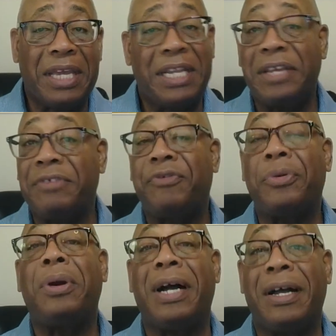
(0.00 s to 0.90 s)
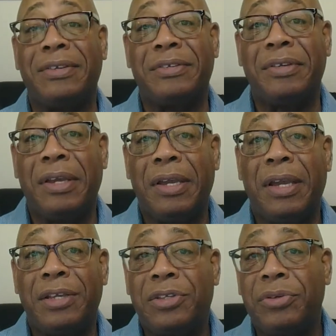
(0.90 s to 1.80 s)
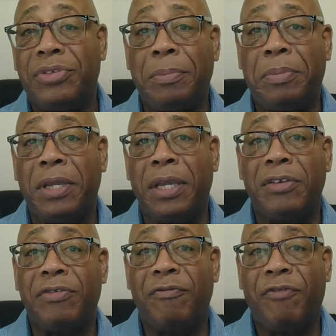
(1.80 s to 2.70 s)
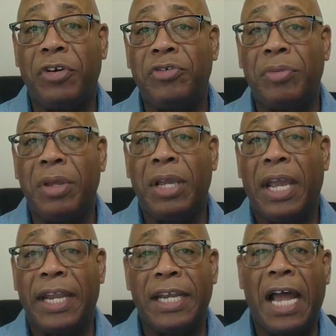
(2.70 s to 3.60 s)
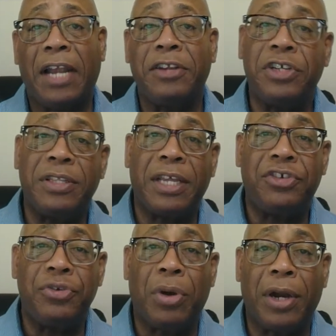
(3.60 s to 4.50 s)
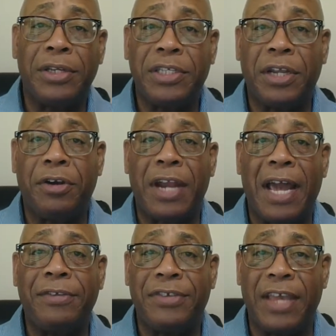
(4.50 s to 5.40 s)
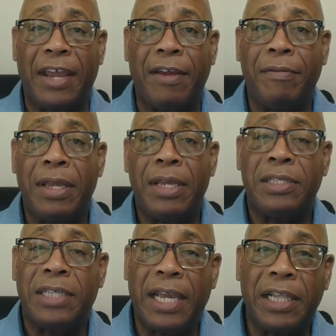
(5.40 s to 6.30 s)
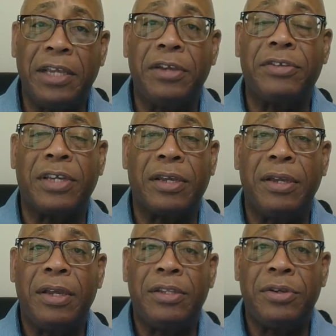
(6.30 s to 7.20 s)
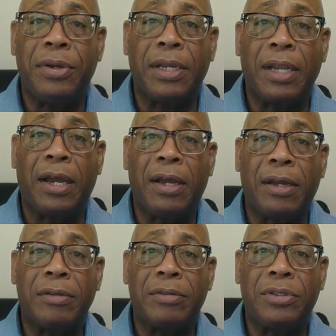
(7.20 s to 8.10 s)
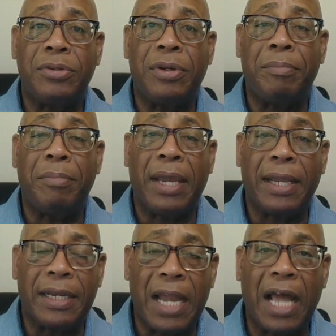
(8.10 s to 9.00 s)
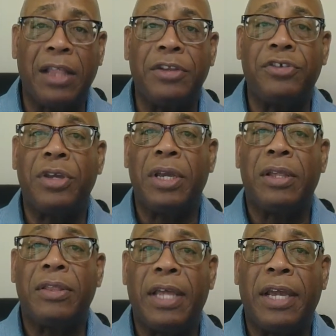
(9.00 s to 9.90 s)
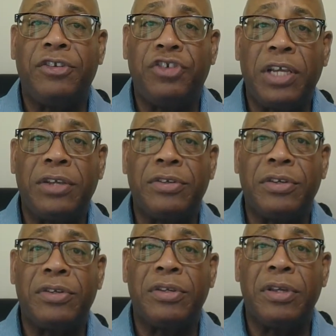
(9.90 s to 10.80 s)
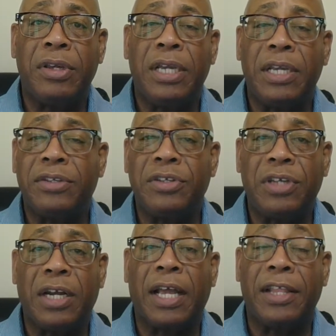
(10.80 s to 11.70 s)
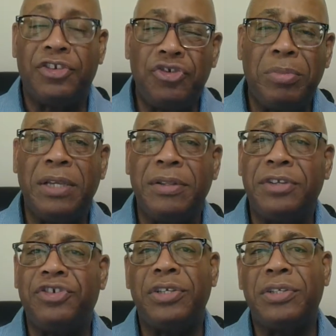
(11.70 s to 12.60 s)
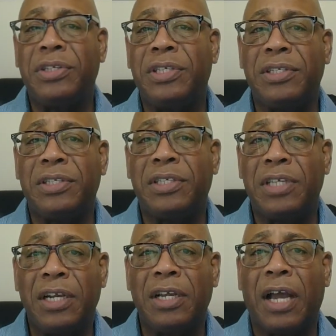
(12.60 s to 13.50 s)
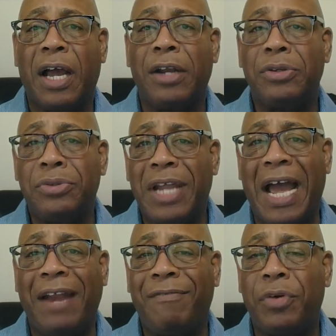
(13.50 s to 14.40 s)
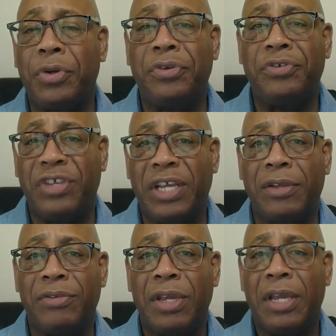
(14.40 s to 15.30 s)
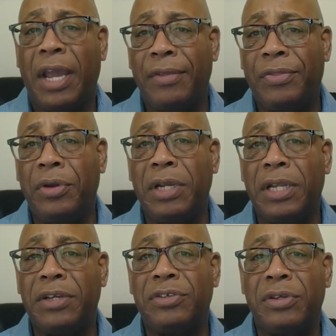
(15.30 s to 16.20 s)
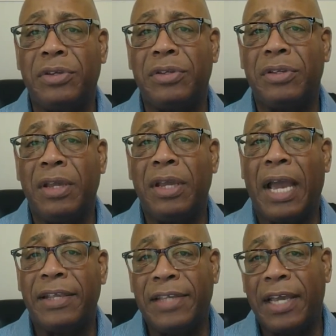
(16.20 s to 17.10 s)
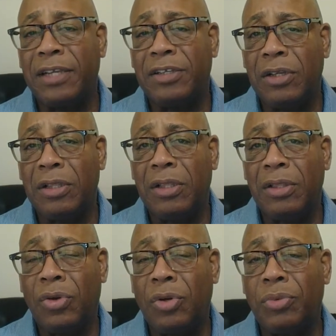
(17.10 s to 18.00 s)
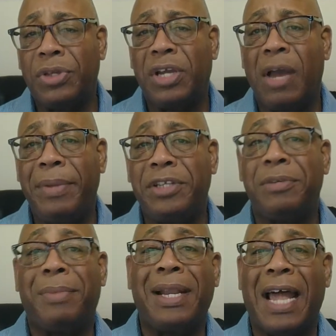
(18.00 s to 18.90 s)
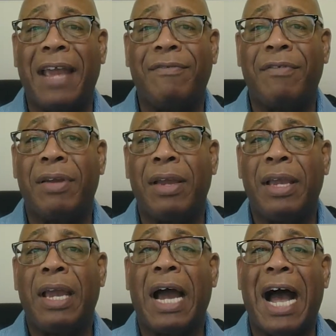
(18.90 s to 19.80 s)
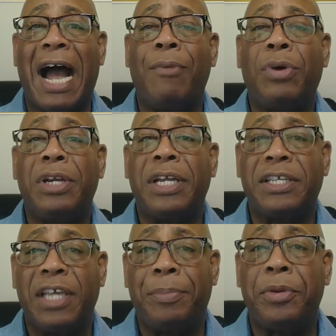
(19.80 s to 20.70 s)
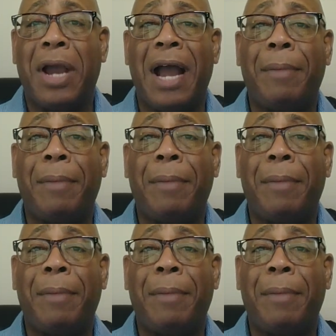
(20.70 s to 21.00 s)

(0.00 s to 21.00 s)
It is for us. And so simply is to first acknowledging that you are a sinner, not saved. Secondly is to acknowledge that Jesus is the Son of God, that you believe that Jesus is the Son of God who died for your sins. And thirdly, is to say, Lord, will you come into my life? I want to accept you.